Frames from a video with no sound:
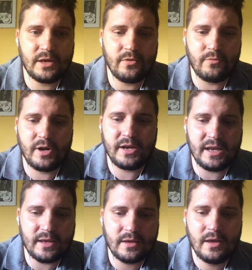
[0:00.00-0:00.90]

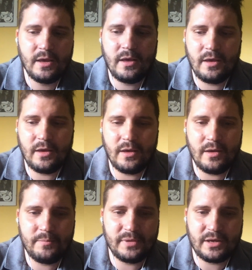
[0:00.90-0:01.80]
running
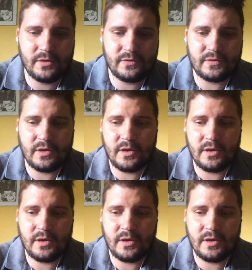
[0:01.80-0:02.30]
because